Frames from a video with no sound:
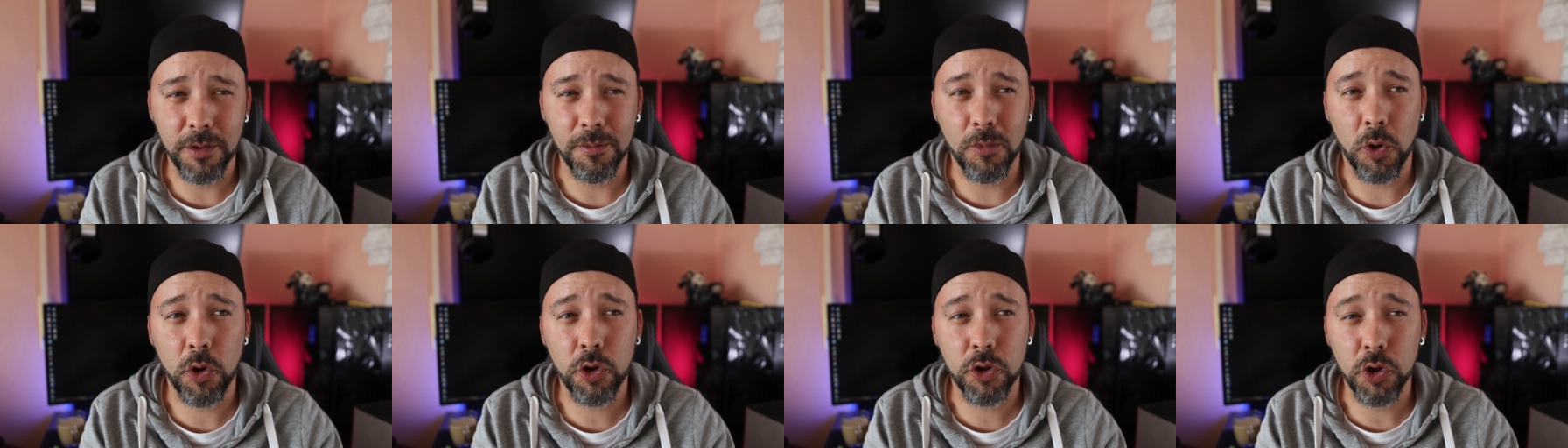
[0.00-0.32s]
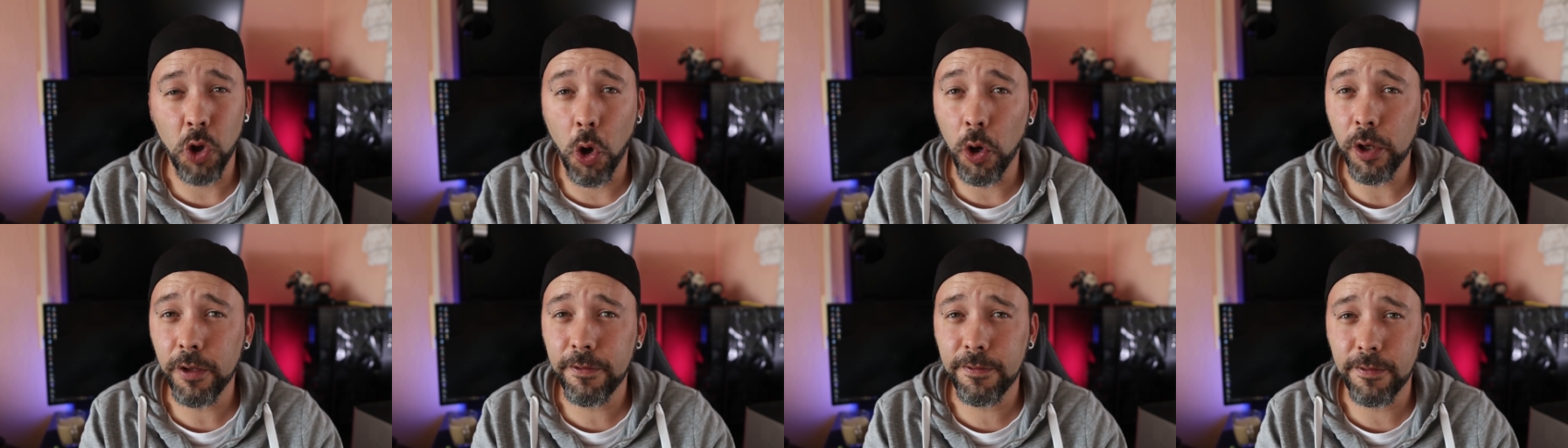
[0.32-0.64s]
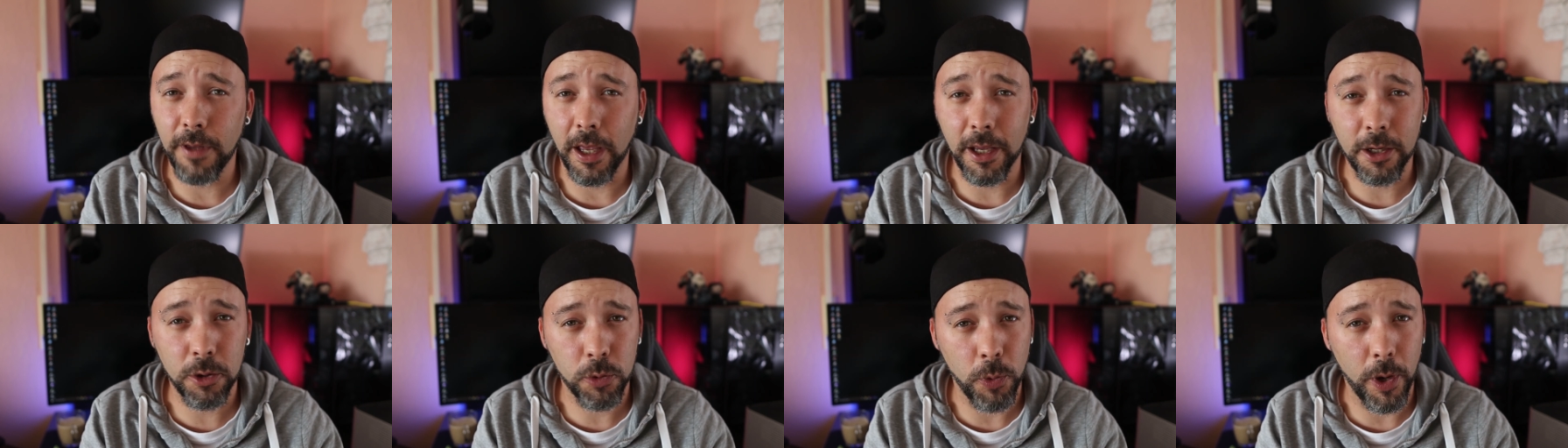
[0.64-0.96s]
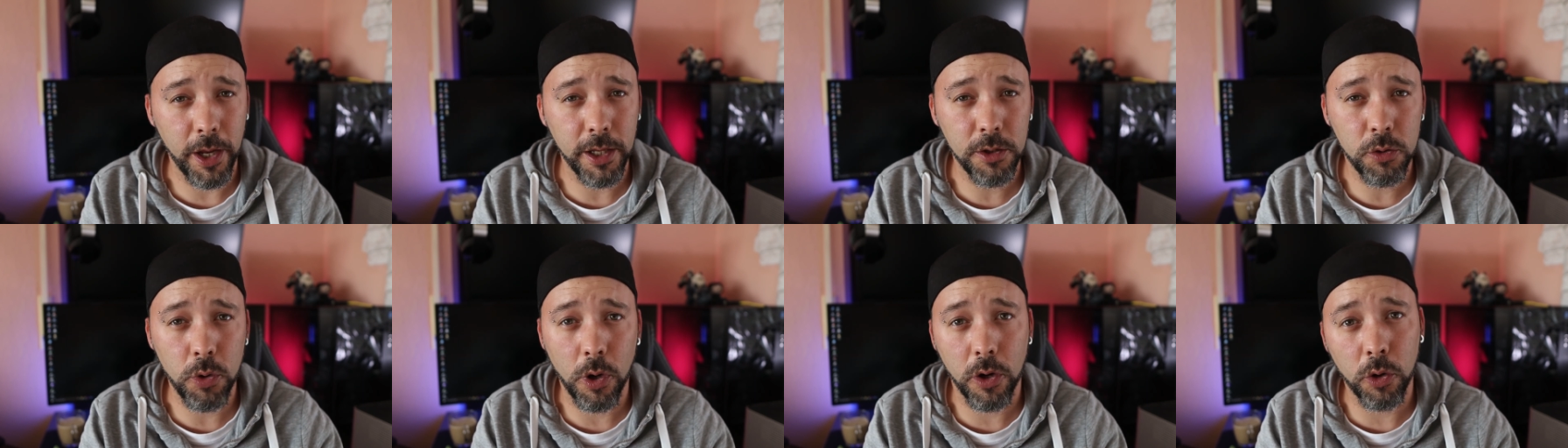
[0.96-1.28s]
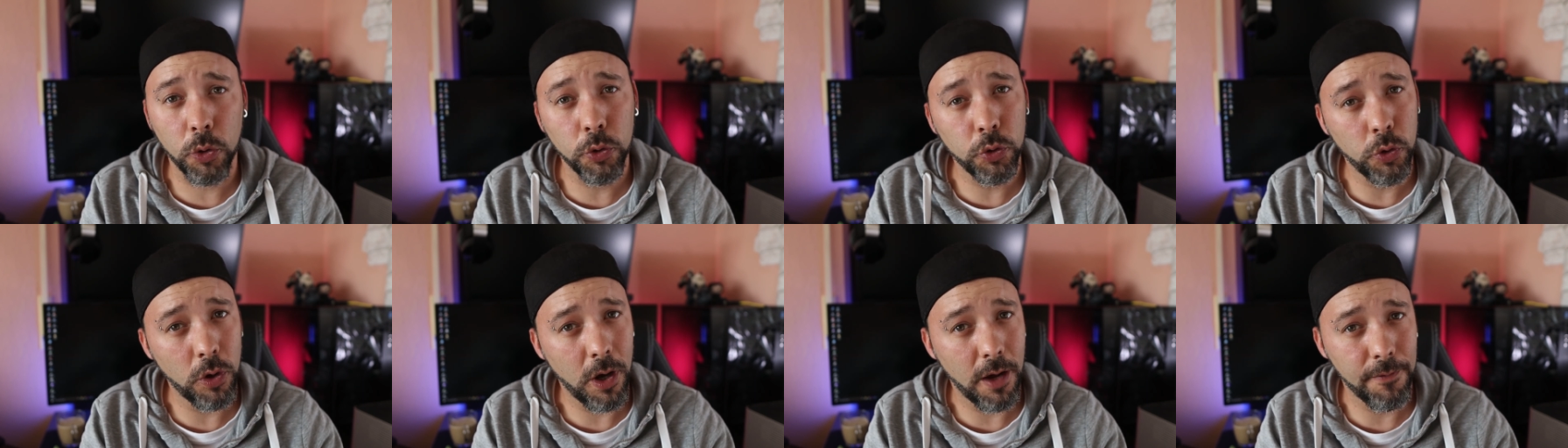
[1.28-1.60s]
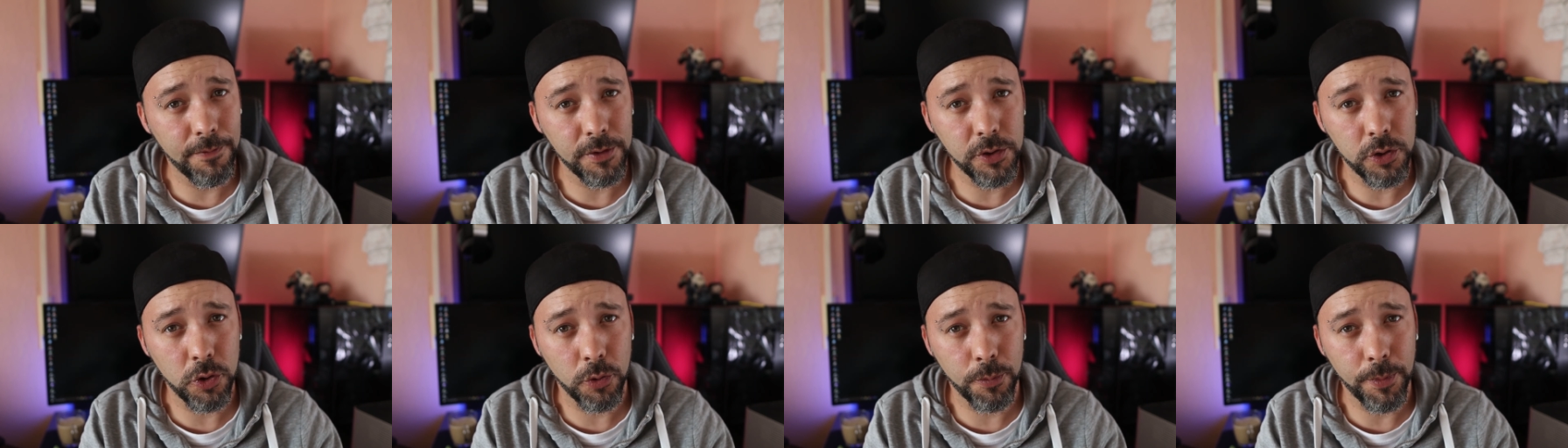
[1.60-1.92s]
the more noise and grain you are going to
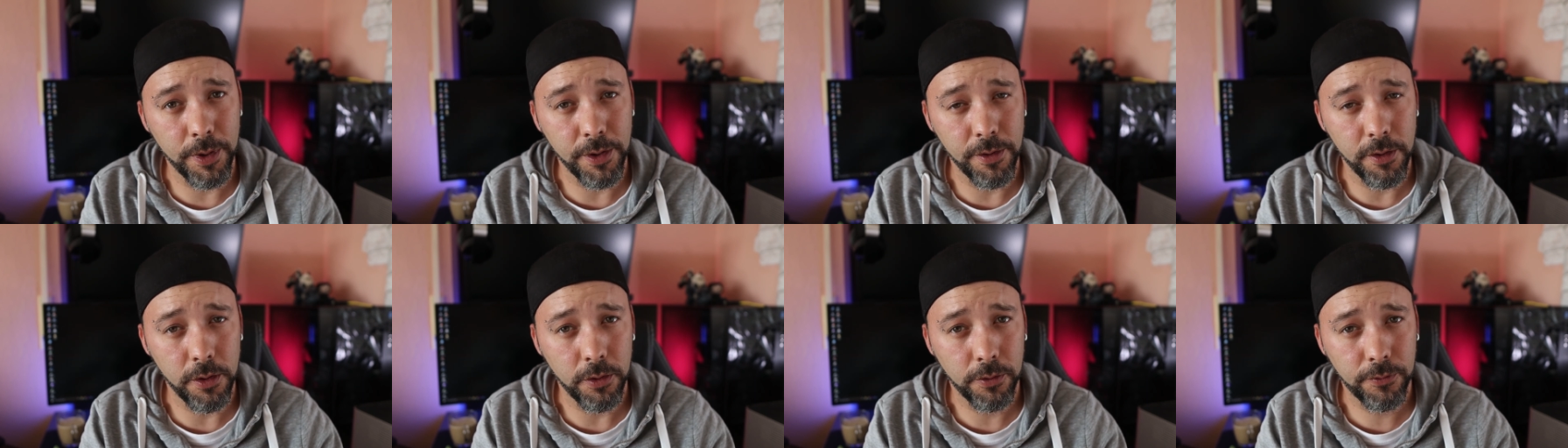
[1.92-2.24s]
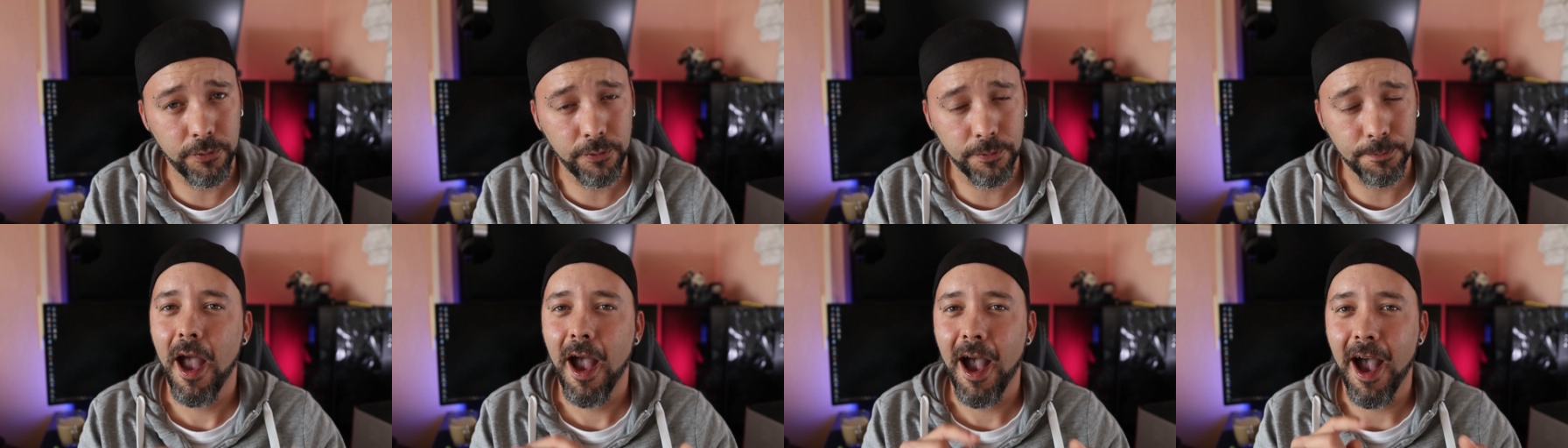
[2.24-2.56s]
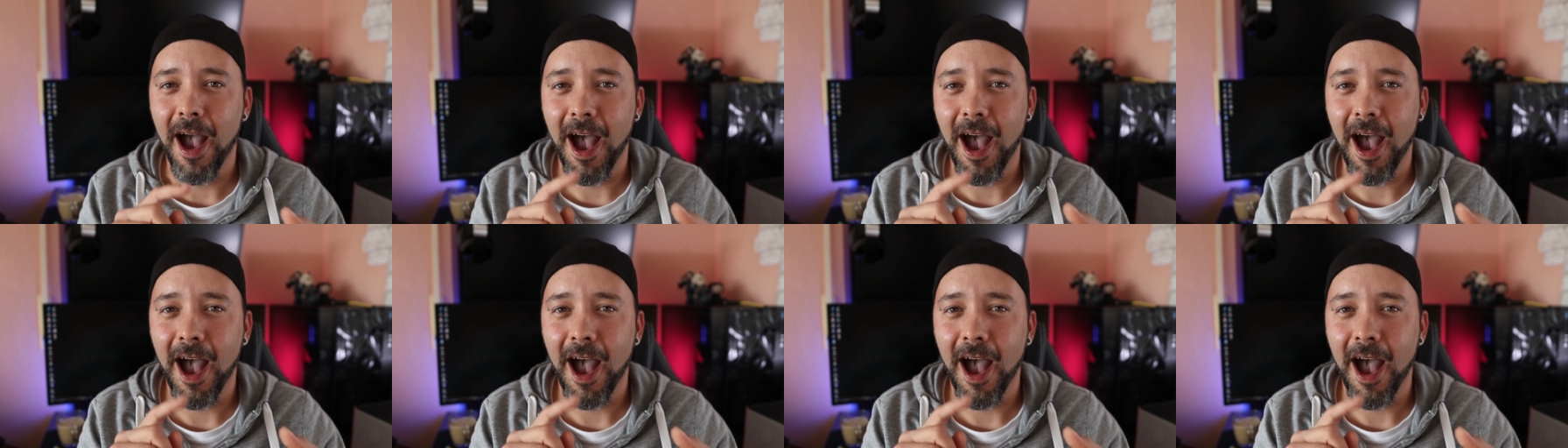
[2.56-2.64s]
have in your videos.